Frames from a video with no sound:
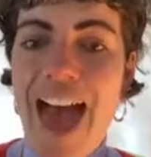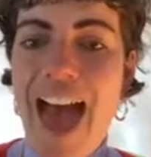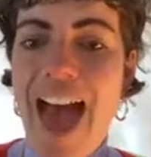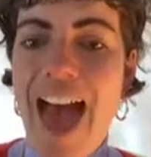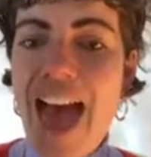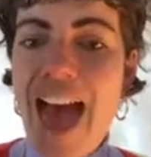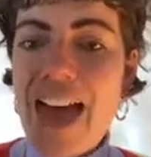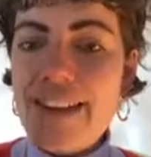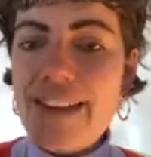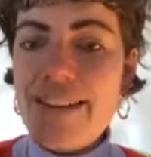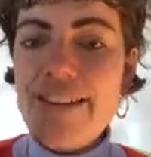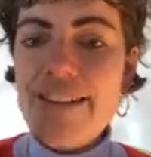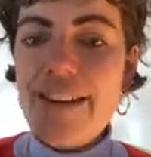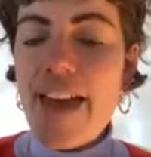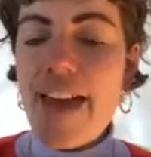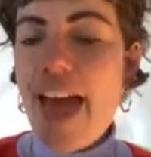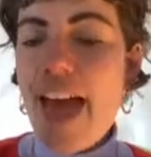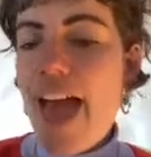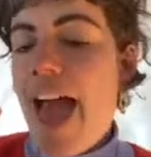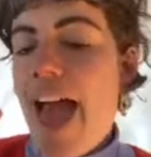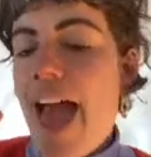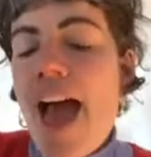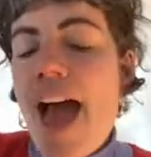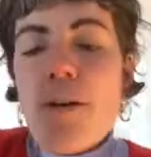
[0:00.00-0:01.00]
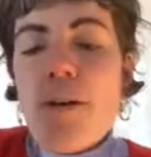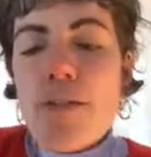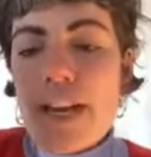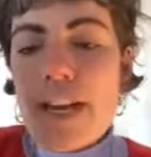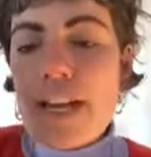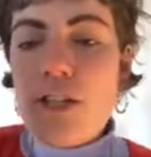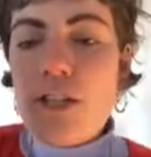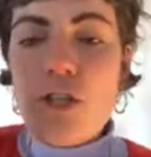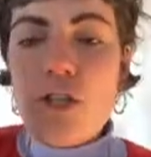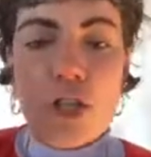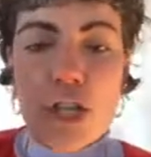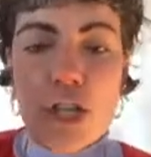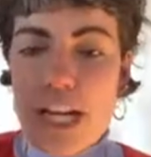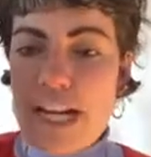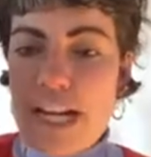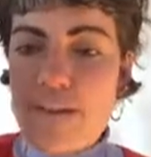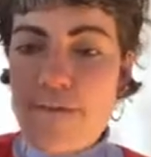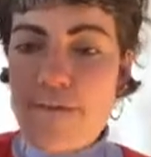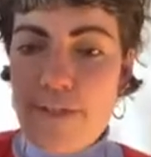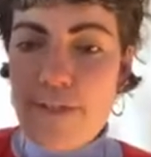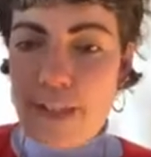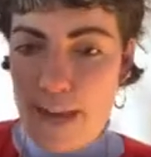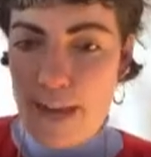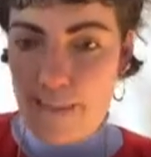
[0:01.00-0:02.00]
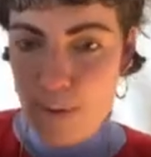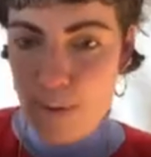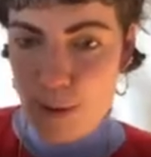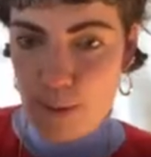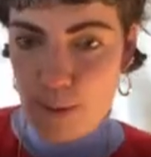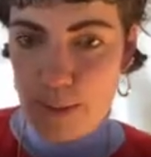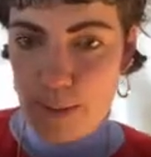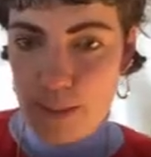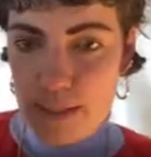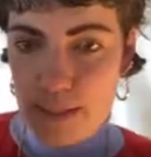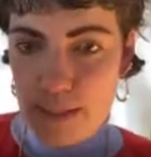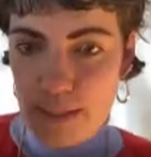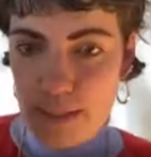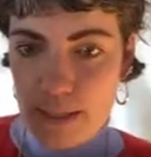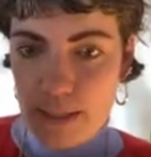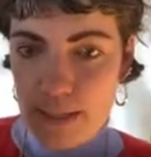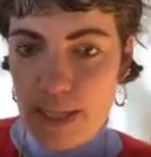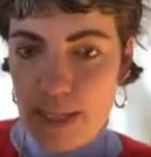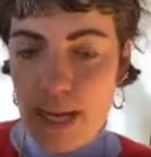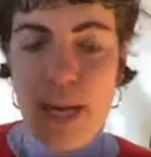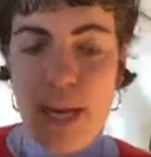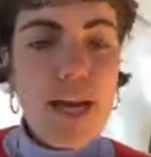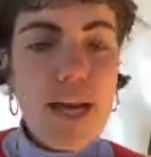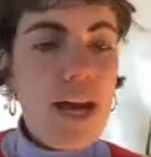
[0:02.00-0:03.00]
and how they achieve their purposes.